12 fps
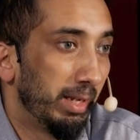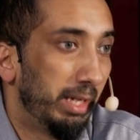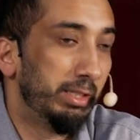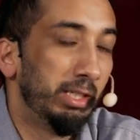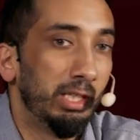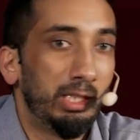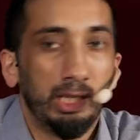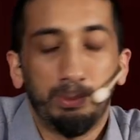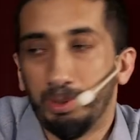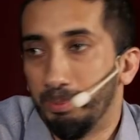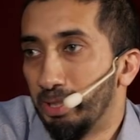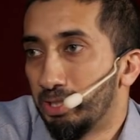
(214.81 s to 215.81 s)
And they did their
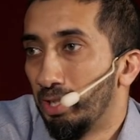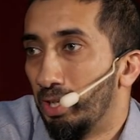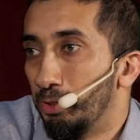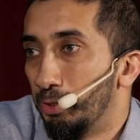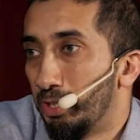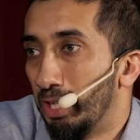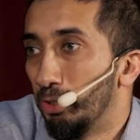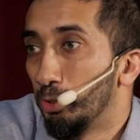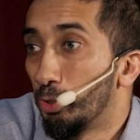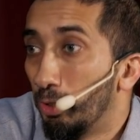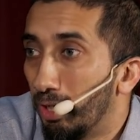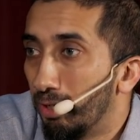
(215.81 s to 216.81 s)
best to understand the
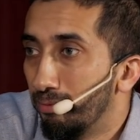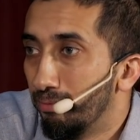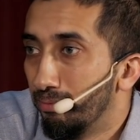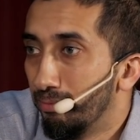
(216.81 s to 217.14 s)
sunnah.